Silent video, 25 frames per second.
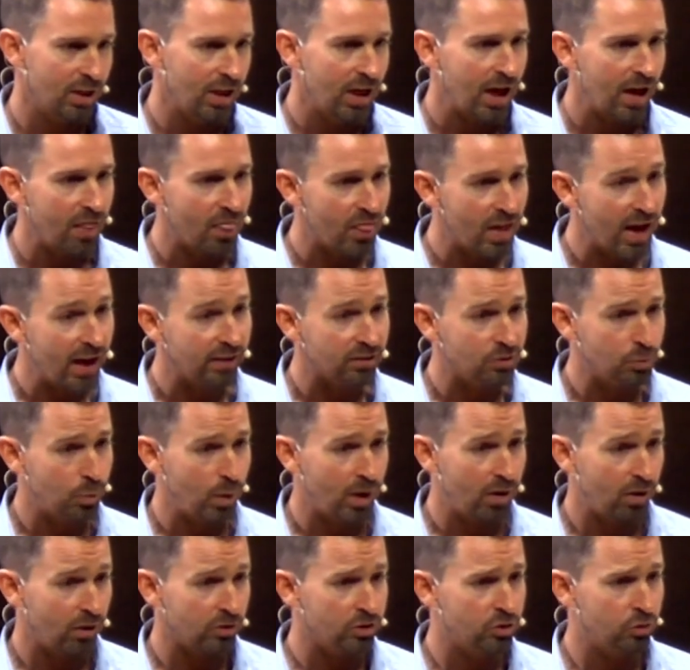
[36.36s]
And that's
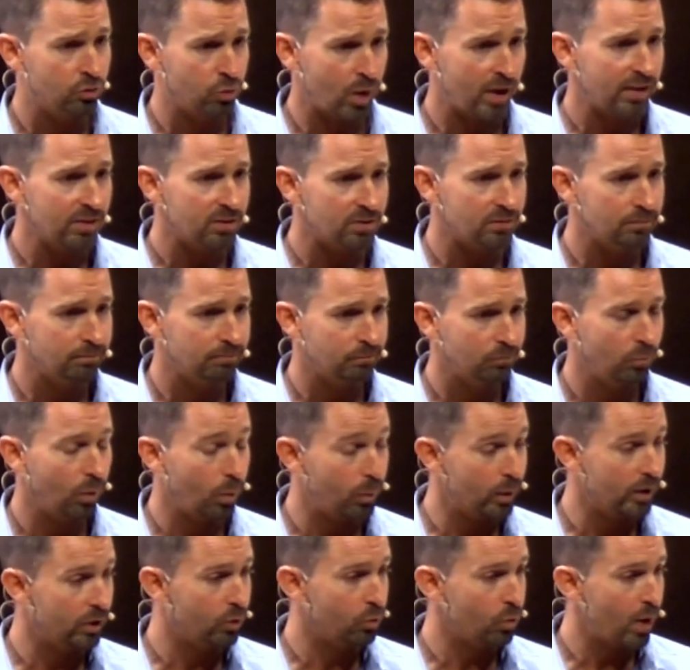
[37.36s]
where our strength, what
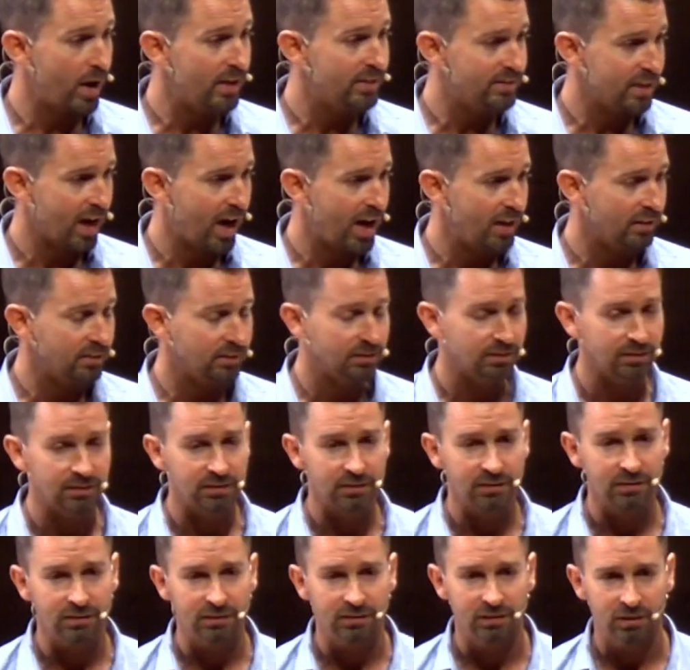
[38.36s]
we're great at,
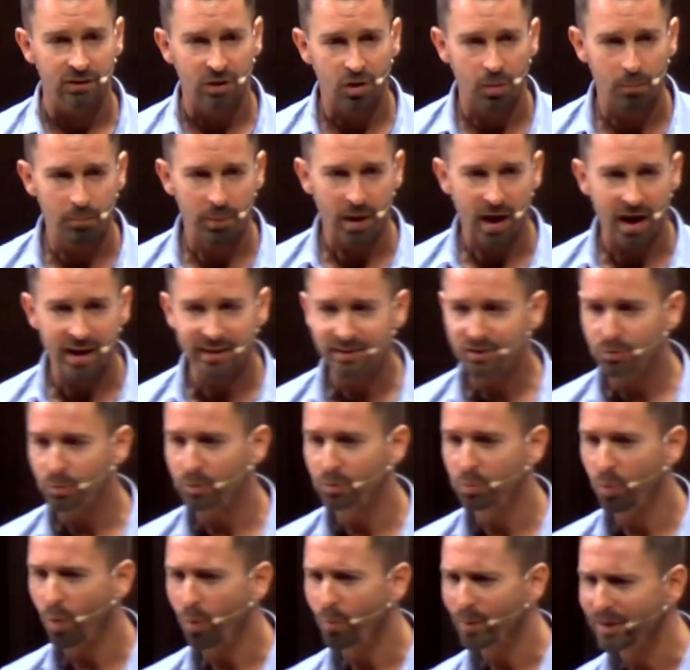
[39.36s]
combines with
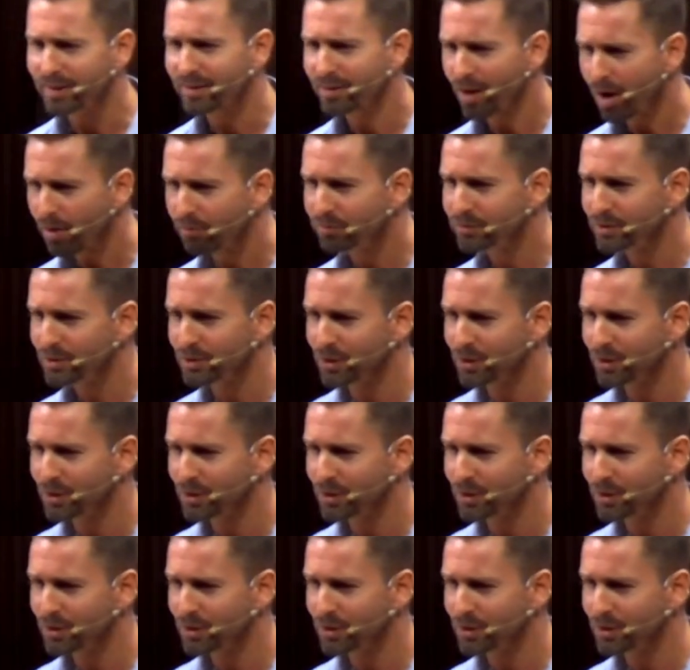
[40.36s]
what we love to